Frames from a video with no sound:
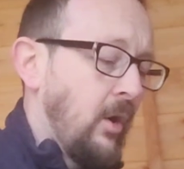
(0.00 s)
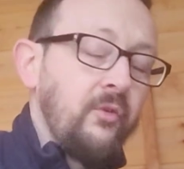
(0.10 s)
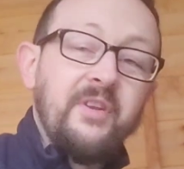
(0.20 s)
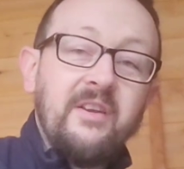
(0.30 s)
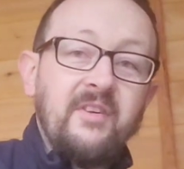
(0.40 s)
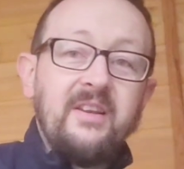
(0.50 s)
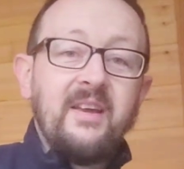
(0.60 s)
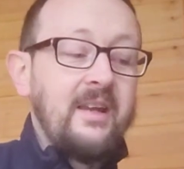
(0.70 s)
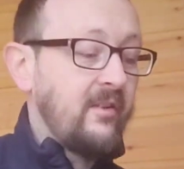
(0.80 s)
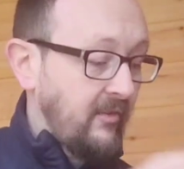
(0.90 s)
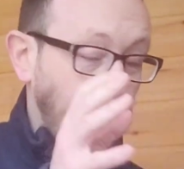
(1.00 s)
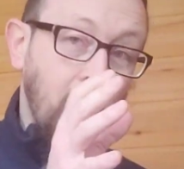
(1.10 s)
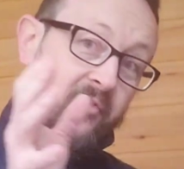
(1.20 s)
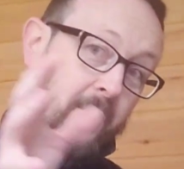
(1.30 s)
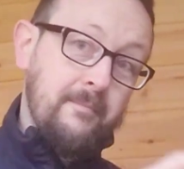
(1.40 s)
DVD
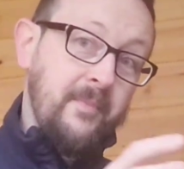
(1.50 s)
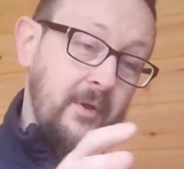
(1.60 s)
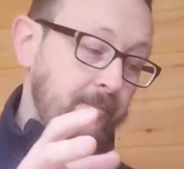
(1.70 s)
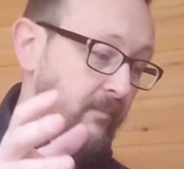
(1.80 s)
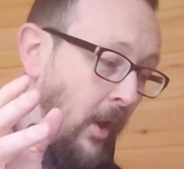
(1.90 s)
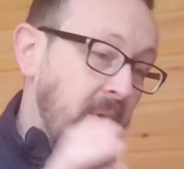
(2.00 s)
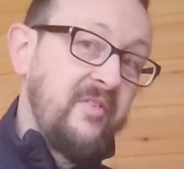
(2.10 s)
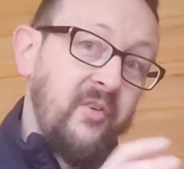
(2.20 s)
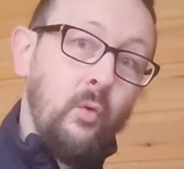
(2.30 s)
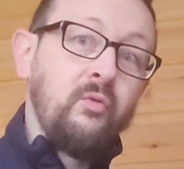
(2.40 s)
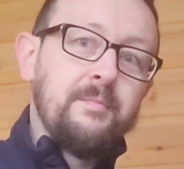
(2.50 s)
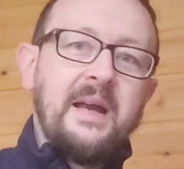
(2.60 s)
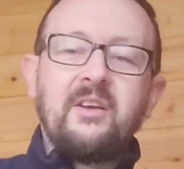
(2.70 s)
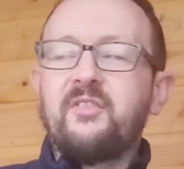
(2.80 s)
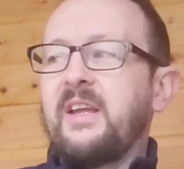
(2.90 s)
off the Only Fools
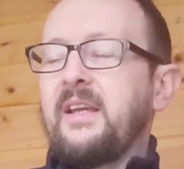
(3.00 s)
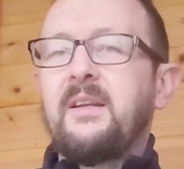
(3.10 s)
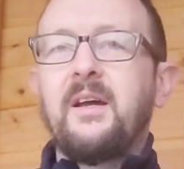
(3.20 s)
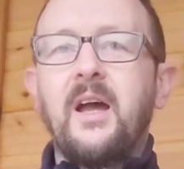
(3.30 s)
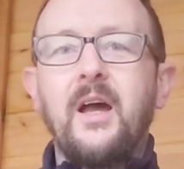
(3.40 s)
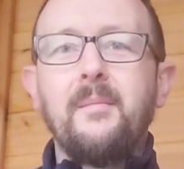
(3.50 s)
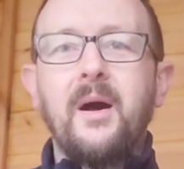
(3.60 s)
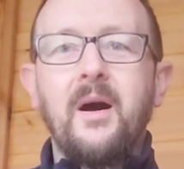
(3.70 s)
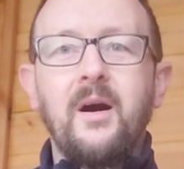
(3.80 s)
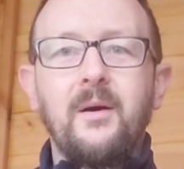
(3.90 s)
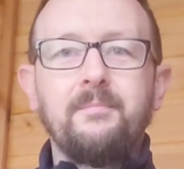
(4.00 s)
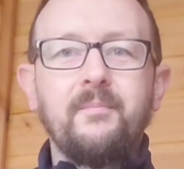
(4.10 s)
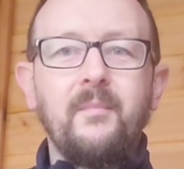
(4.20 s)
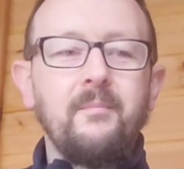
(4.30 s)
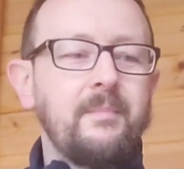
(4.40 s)
magazine, are
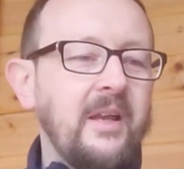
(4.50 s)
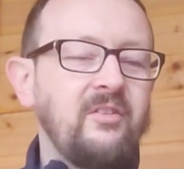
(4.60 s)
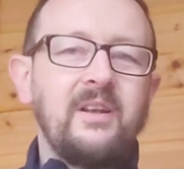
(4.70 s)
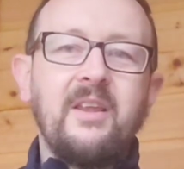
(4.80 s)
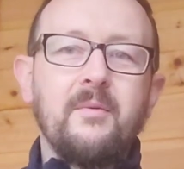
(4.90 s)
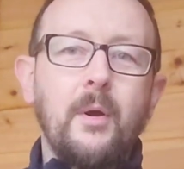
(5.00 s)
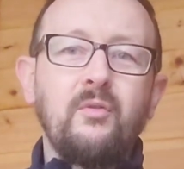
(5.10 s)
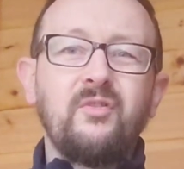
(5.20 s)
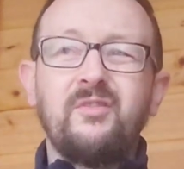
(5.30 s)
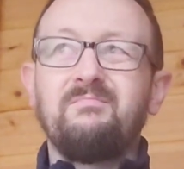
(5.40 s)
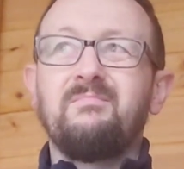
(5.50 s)
basically the most